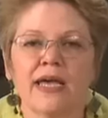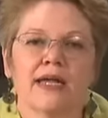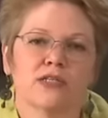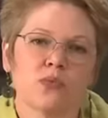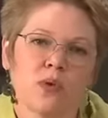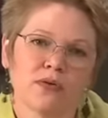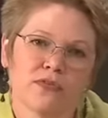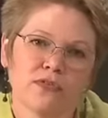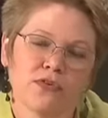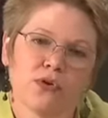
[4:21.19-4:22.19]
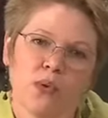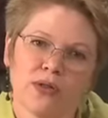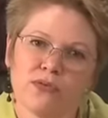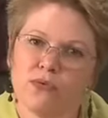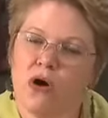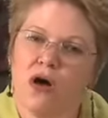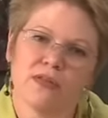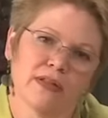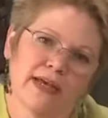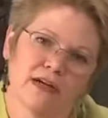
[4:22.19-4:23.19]
and it's wonderful for going through all
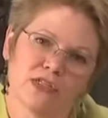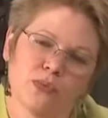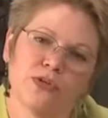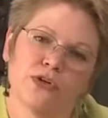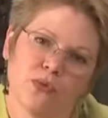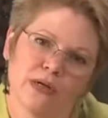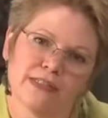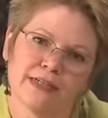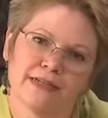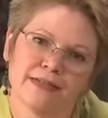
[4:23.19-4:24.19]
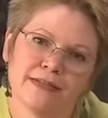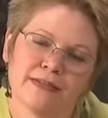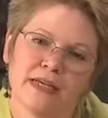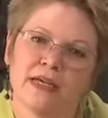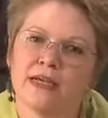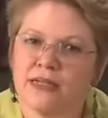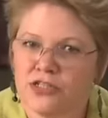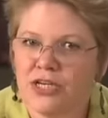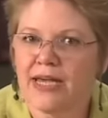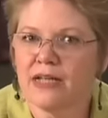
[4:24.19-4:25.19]
the layers when you're quilting
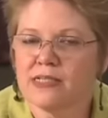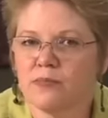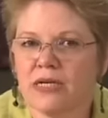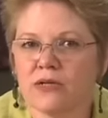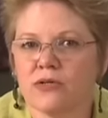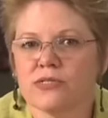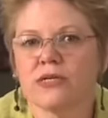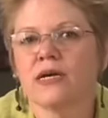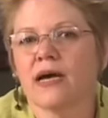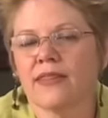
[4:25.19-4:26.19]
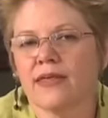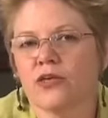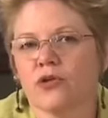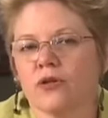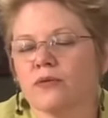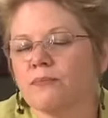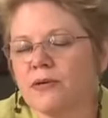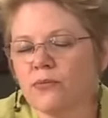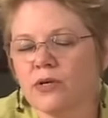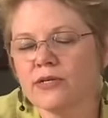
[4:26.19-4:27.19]
check out some needles. I think you'll
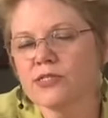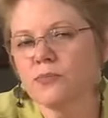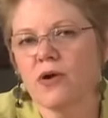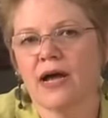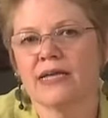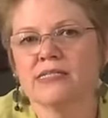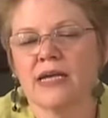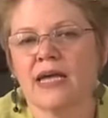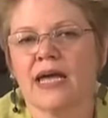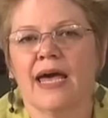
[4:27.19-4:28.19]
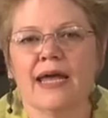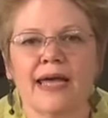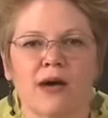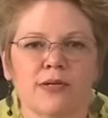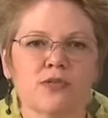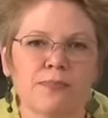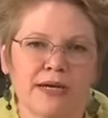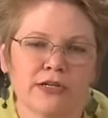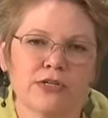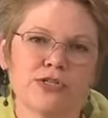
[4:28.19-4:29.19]
be really surprised at how much
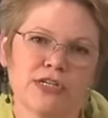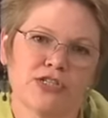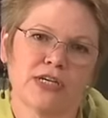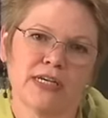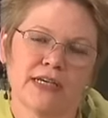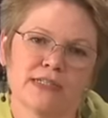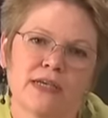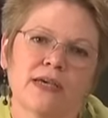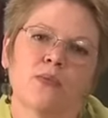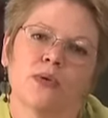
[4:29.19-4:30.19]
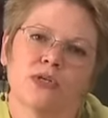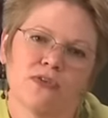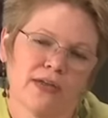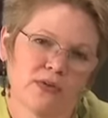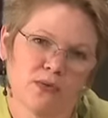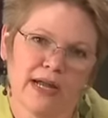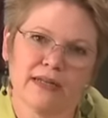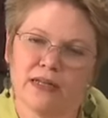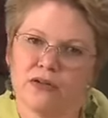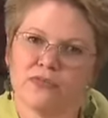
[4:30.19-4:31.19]
better your stitching is when you've got the right
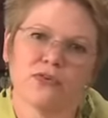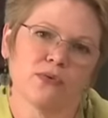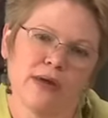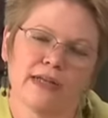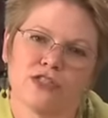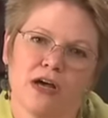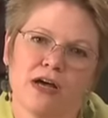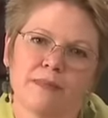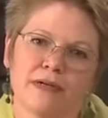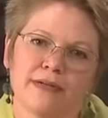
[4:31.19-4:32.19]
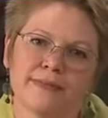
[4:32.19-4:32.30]
needle for the right job.